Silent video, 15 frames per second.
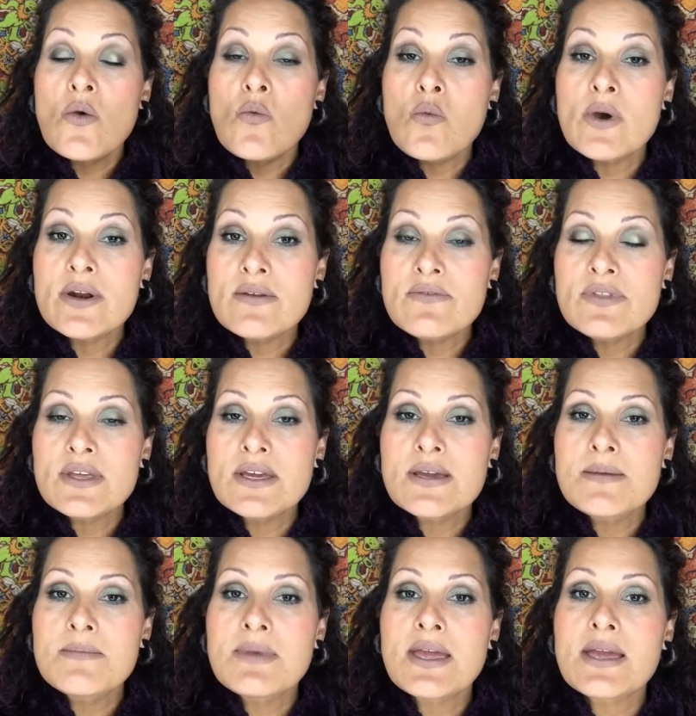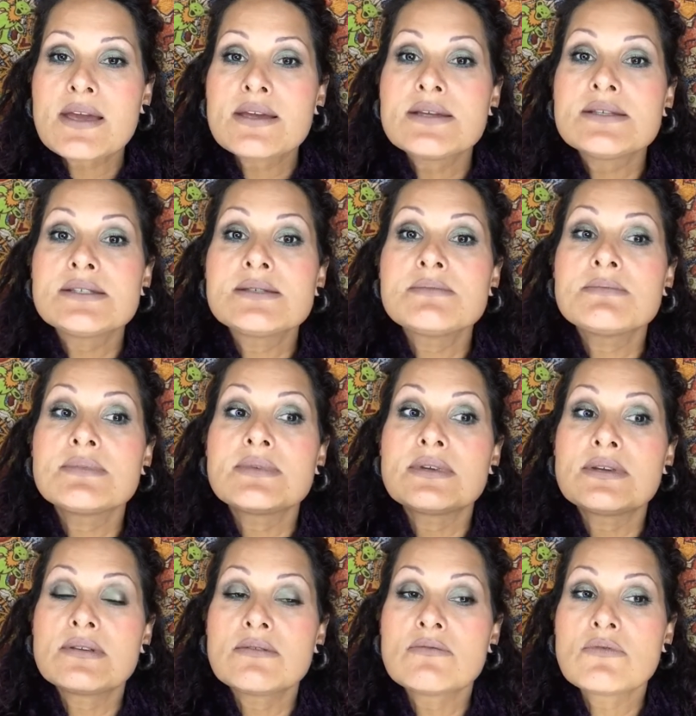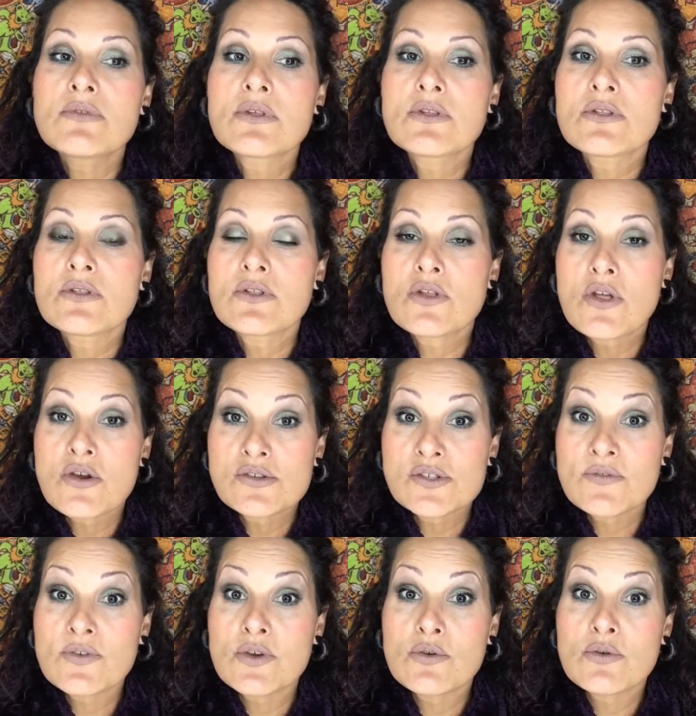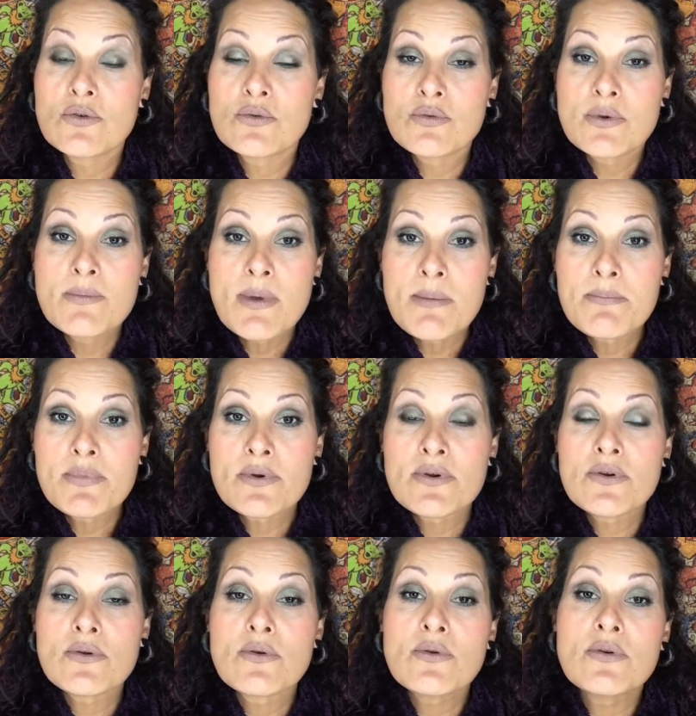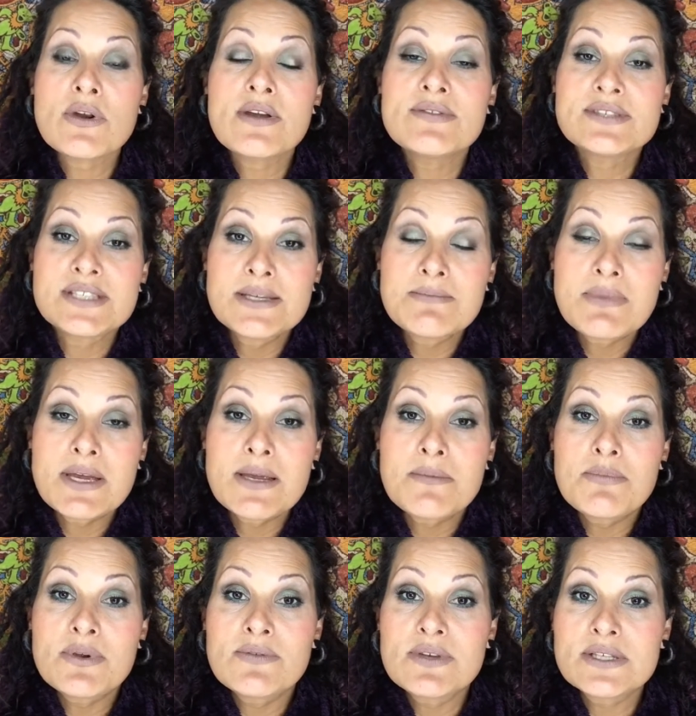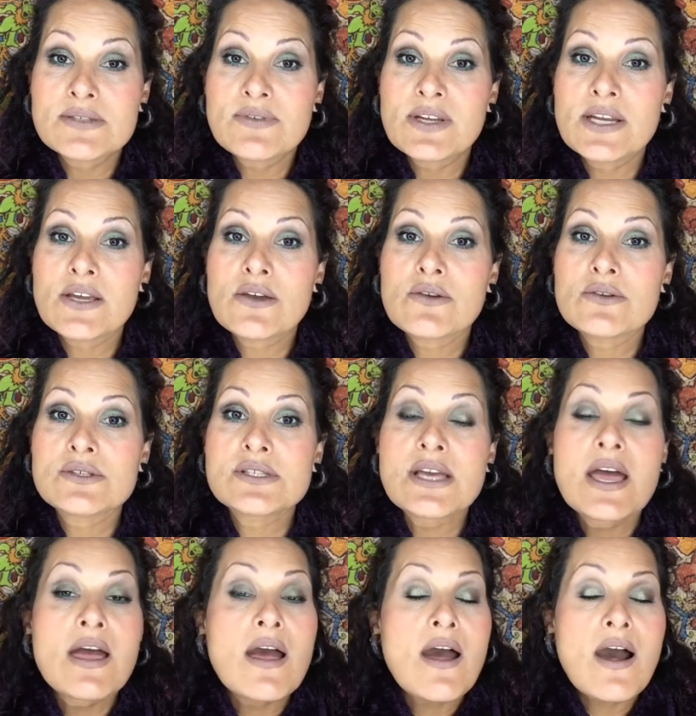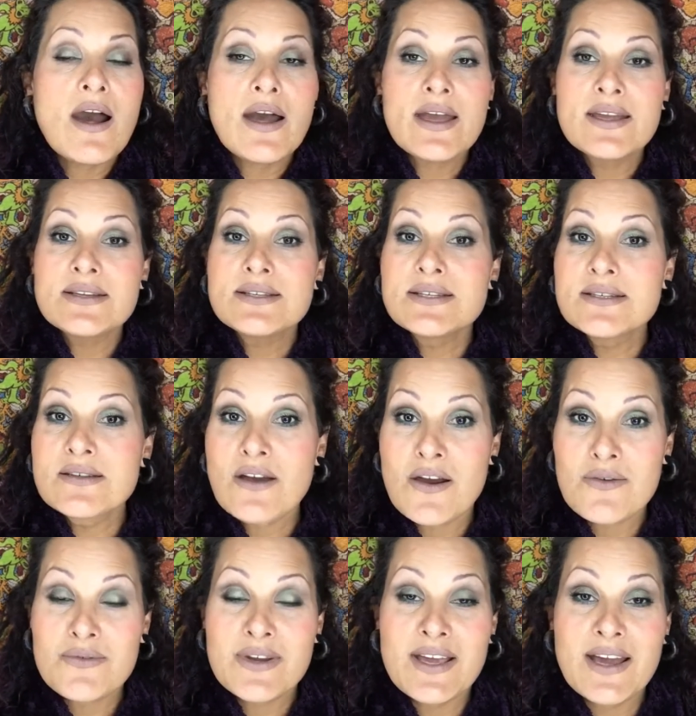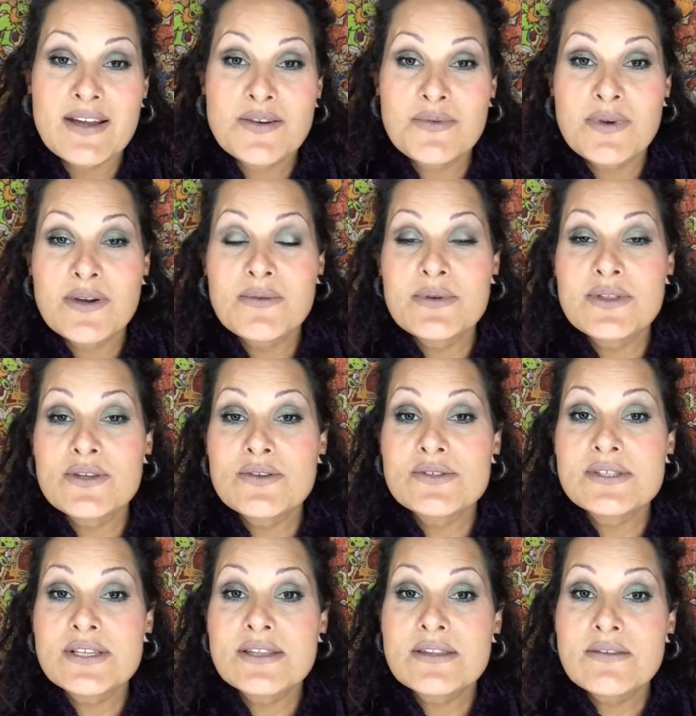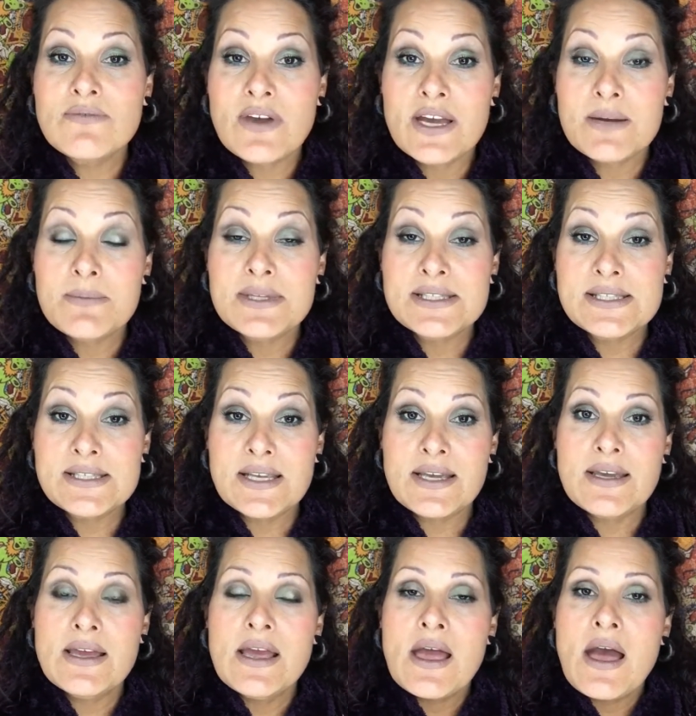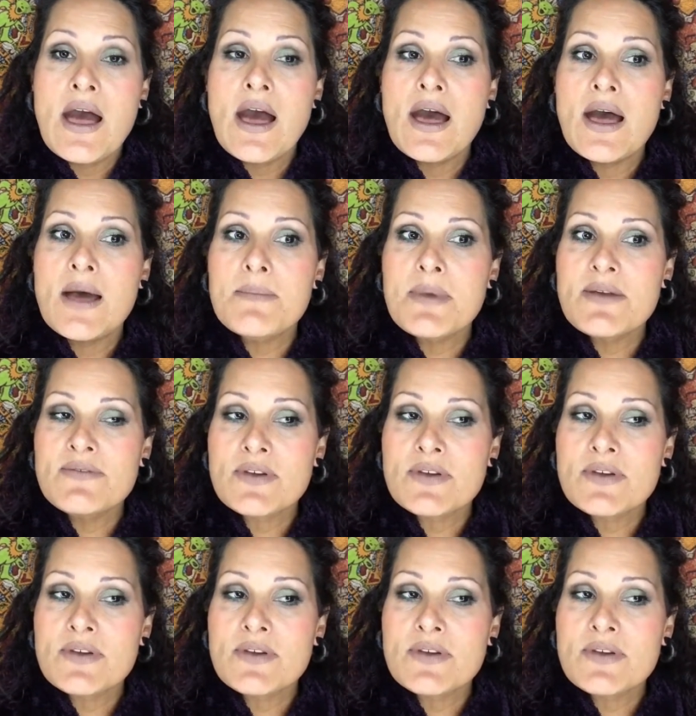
One of them, as those of you who remember or have seen my previous videos, I did not react well with using the vitamin C. I